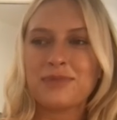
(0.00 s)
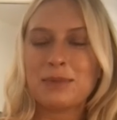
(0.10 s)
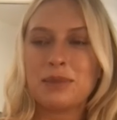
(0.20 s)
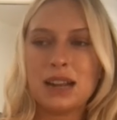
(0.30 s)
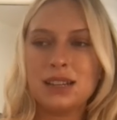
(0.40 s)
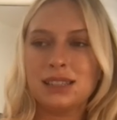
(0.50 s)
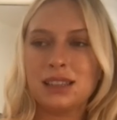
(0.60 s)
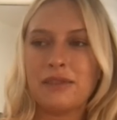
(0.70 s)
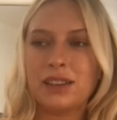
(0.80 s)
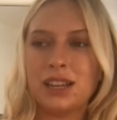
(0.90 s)
but I just
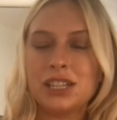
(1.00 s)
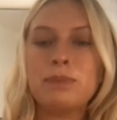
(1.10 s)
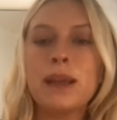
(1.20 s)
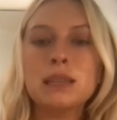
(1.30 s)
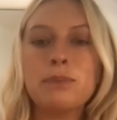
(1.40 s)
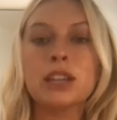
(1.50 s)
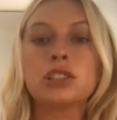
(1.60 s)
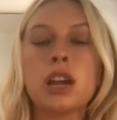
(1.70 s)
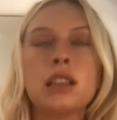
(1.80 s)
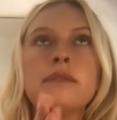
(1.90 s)
love it. It just paints a
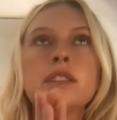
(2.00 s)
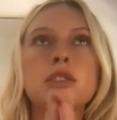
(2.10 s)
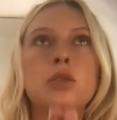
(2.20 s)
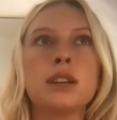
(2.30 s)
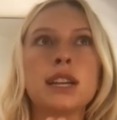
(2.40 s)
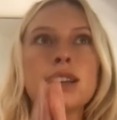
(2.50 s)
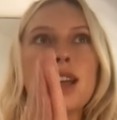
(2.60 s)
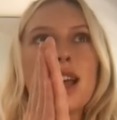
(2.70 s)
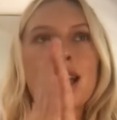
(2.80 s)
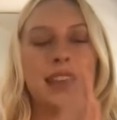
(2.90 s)
picture. I love a story
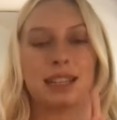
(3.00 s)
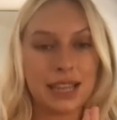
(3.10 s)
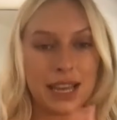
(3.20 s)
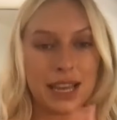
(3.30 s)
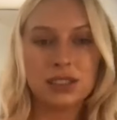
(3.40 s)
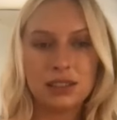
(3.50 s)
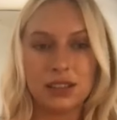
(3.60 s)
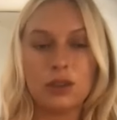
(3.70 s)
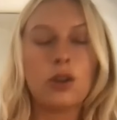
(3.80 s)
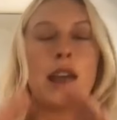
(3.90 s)
that tells
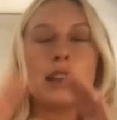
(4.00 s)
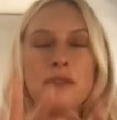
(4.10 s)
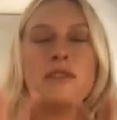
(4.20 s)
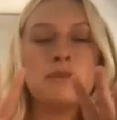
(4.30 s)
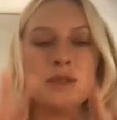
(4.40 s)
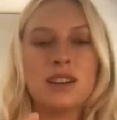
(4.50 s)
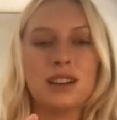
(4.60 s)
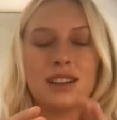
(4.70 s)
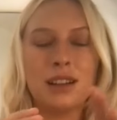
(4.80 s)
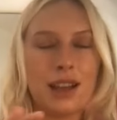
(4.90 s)
or I love a
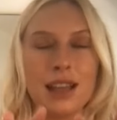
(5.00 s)
uh, I